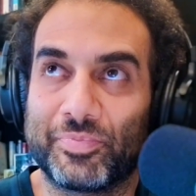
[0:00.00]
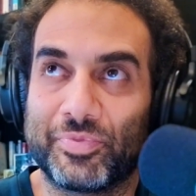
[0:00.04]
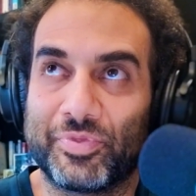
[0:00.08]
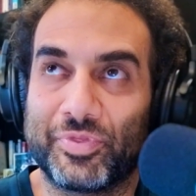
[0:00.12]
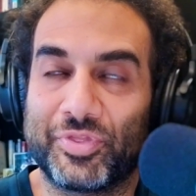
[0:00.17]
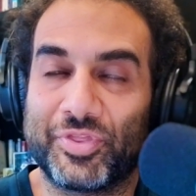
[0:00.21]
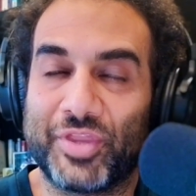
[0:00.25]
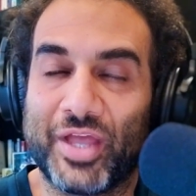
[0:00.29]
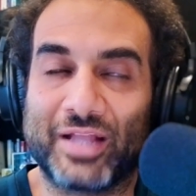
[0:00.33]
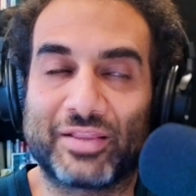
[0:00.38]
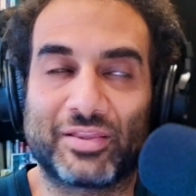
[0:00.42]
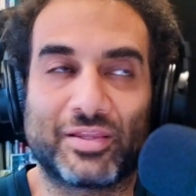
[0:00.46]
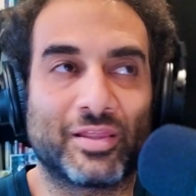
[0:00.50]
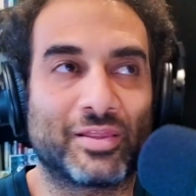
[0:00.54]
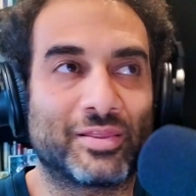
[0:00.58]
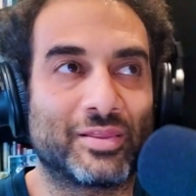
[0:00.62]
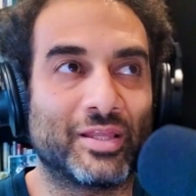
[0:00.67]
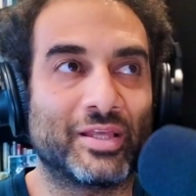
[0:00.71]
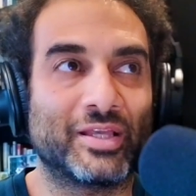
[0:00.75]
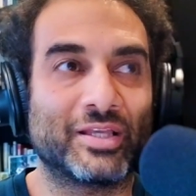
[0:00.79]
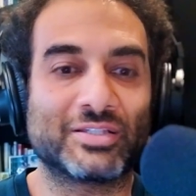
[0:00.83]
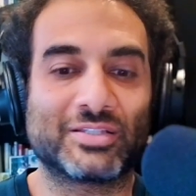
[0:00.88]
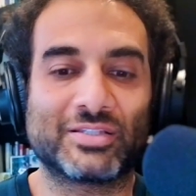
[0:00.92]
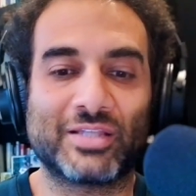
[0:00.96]
that the
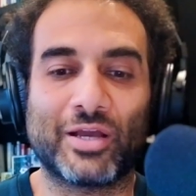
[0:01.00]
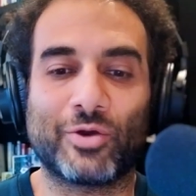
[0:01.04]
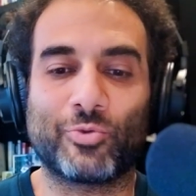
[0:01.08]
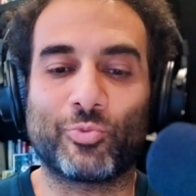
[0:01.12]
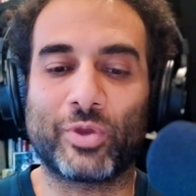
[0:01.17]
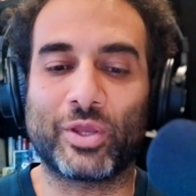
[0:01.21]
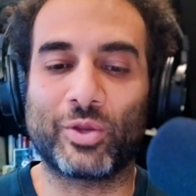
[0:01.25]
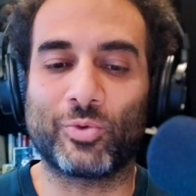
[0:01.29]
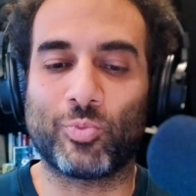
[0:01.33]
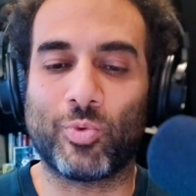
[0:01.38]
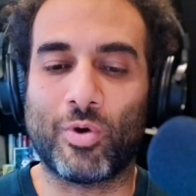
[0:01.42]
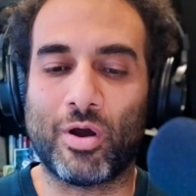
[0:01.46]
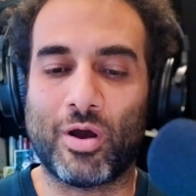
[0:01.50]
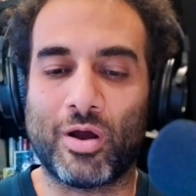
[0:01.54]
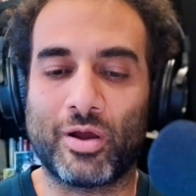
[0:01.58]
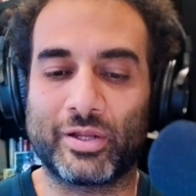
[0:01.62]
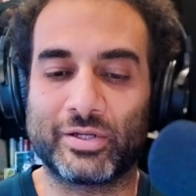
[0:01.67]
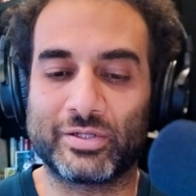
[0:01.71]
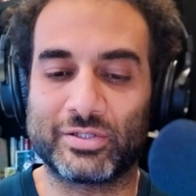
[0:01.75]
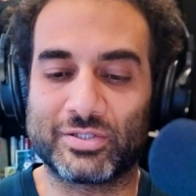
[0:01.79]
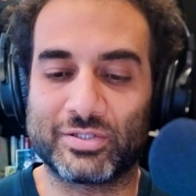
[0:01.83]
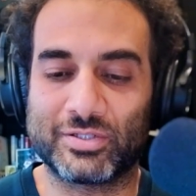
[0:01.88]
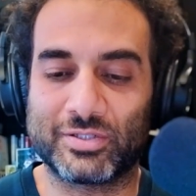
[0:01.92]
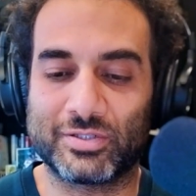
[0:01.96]
things that we
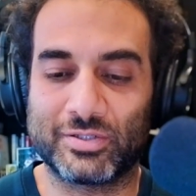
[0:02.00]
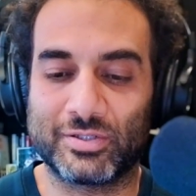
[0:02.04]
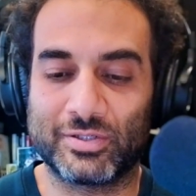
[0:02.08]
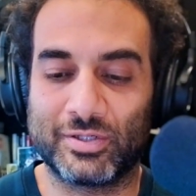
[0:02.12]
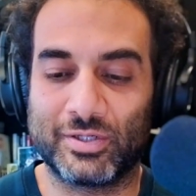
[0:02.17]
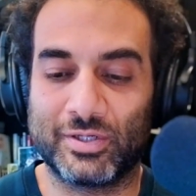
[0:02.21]
want,